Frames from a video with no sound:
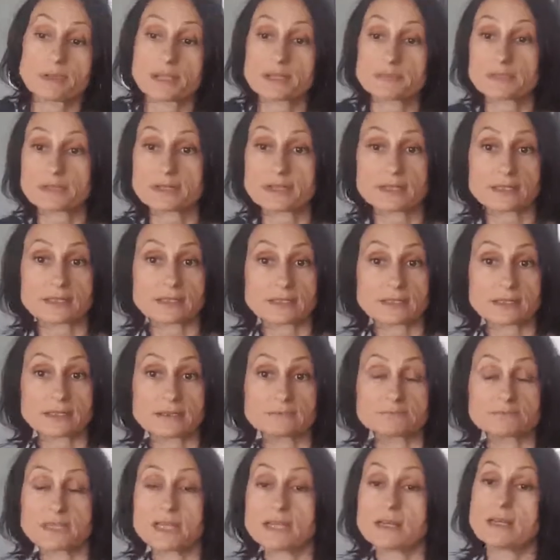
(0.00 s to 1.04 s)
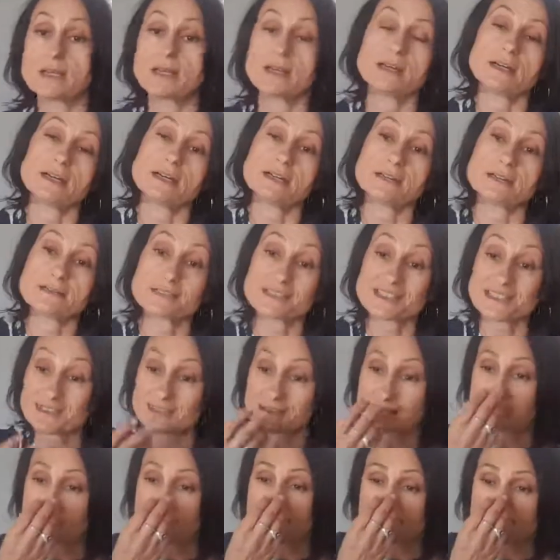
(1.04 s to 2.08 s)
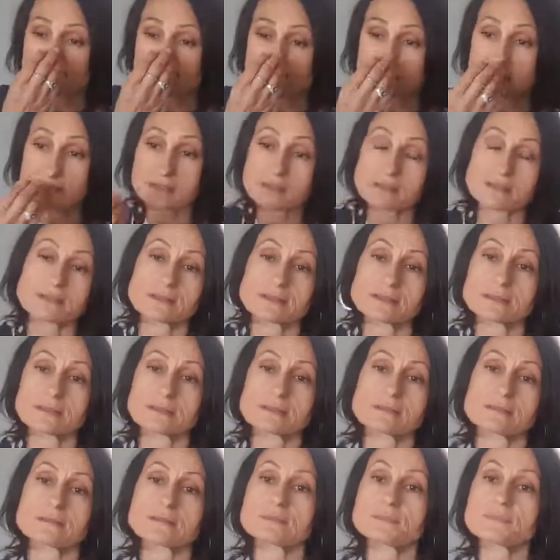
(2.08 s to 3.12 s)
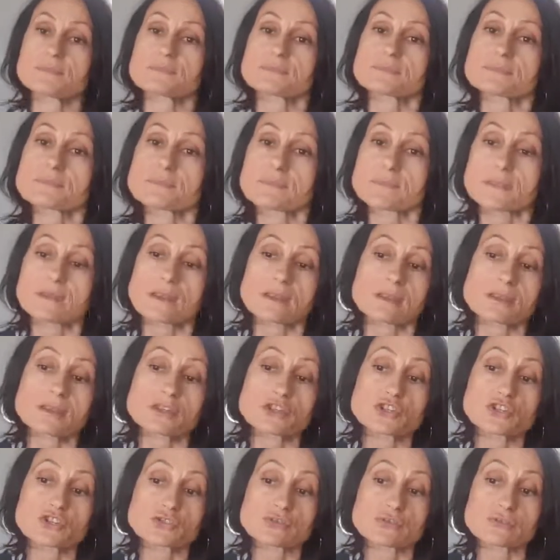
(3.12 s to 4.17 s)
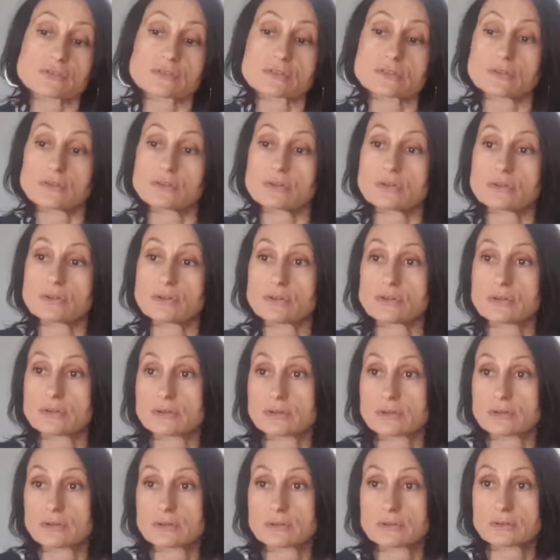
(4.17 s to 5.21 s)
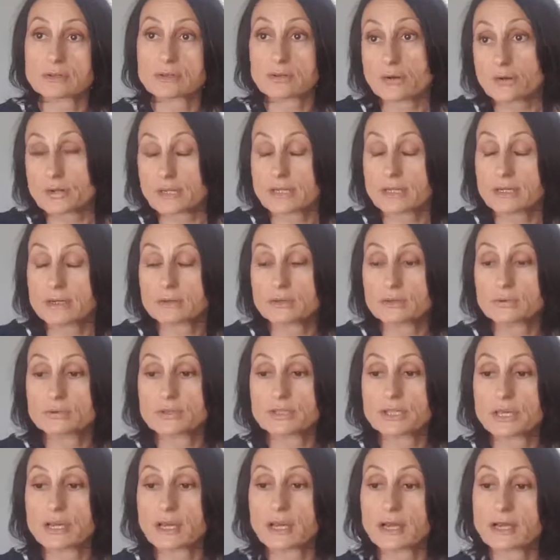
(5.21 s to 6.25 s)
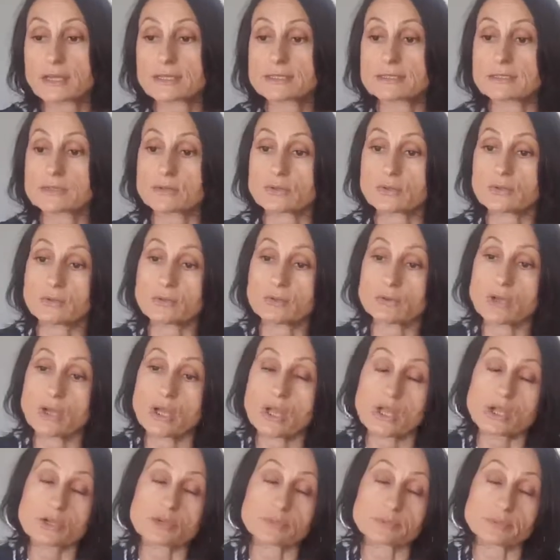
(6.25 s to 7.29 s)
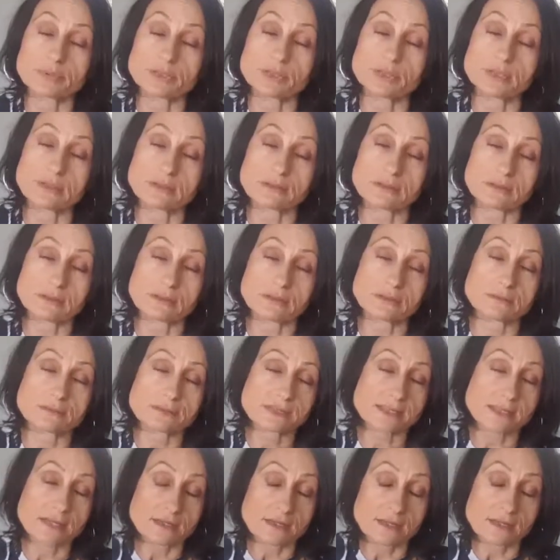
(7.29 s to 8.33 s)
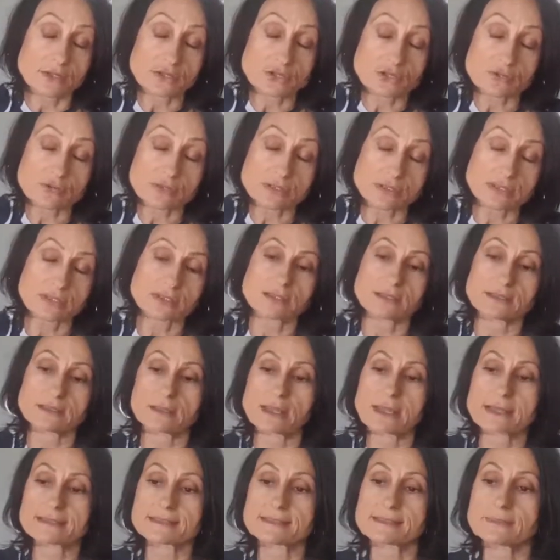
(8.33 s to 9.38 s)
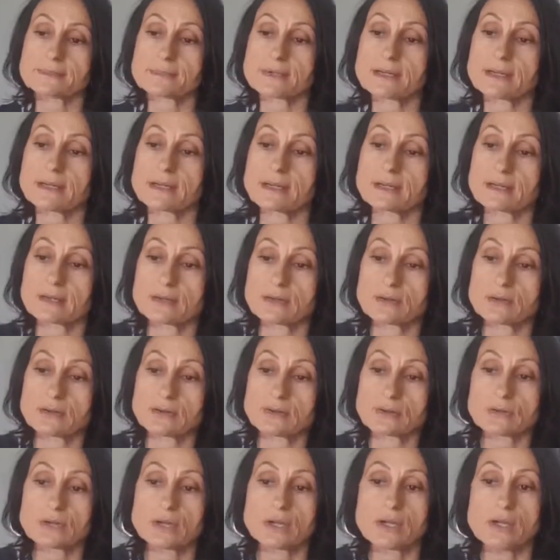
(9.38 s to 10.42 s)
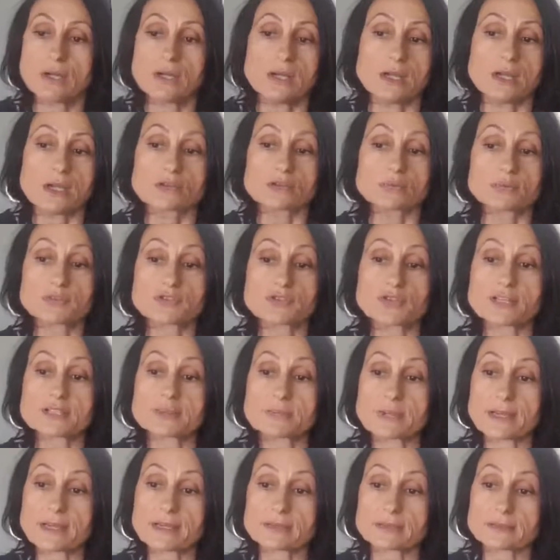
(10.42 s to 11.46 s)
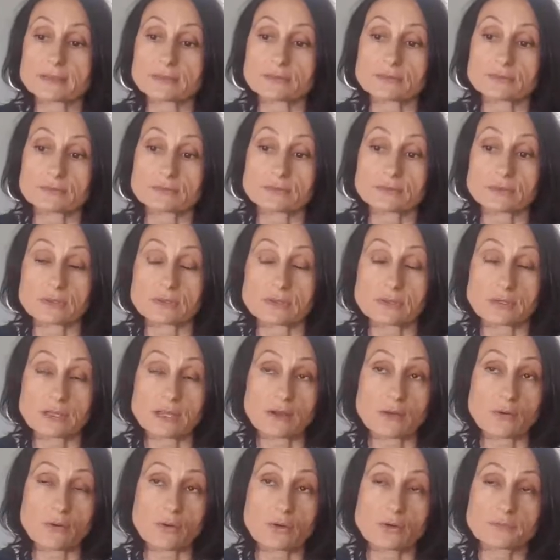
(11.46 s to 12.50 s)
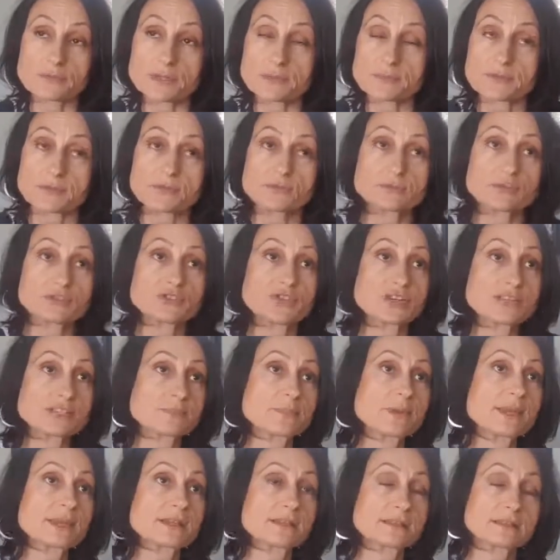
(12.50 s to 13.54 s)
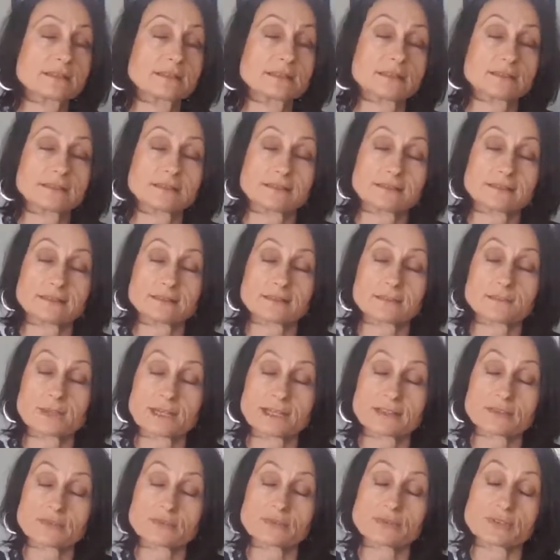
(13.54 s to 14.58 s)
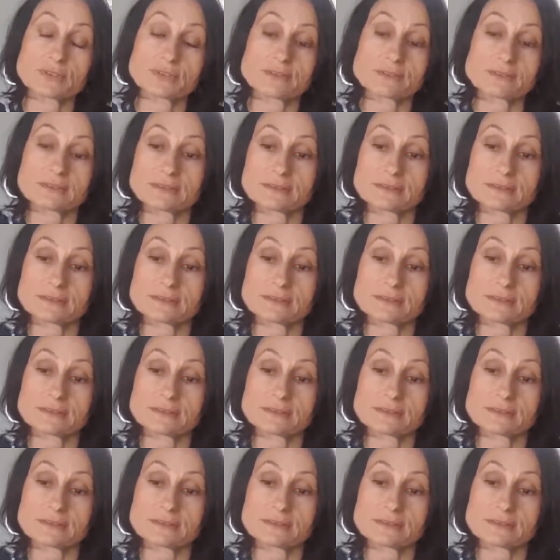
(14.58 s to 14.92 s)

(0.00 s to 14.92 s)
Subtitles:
maybe like sinus issues, or chronic UTIs, or could be skin issues like eczema, or could be traced back to all of them could be traced back to the